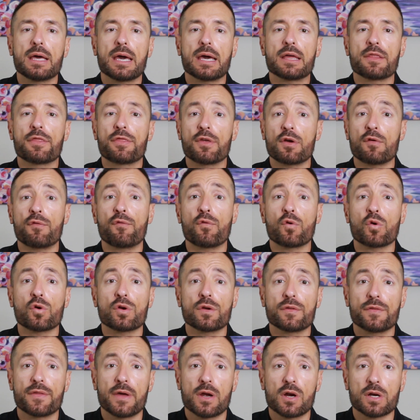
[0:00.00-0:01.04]
And
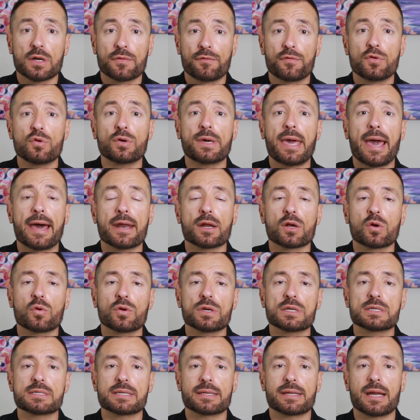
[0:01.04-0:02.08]
therefore, there are a few
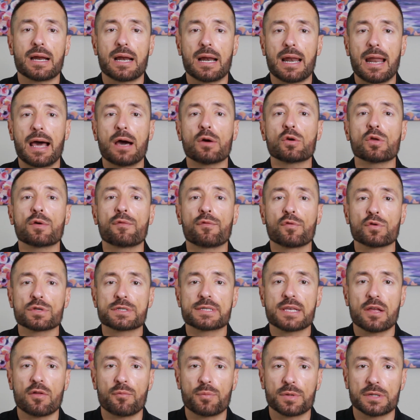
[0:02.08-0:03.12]
categories that allow you for
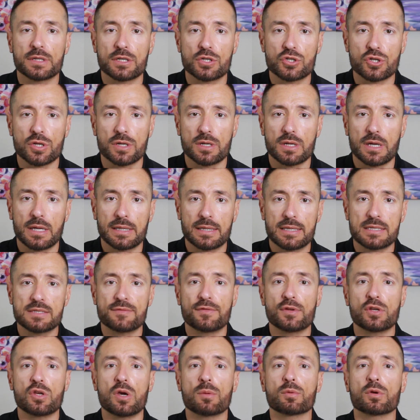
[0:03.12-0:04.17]
self-petition. In this
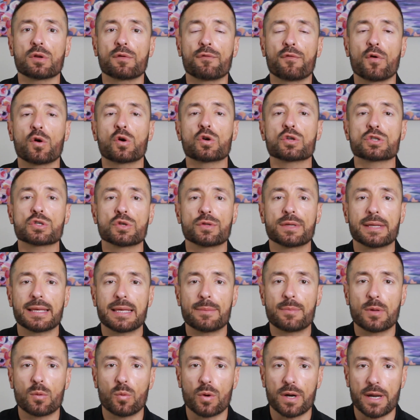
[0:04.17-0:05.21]
video, I'm going to focus on the
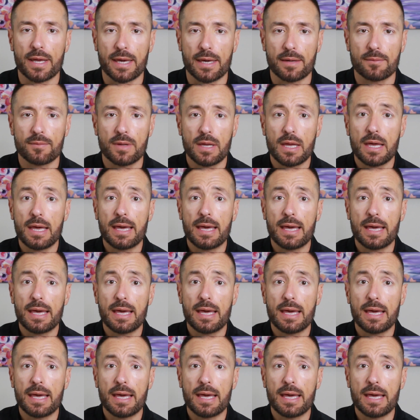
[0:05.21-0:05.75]
EB-1A.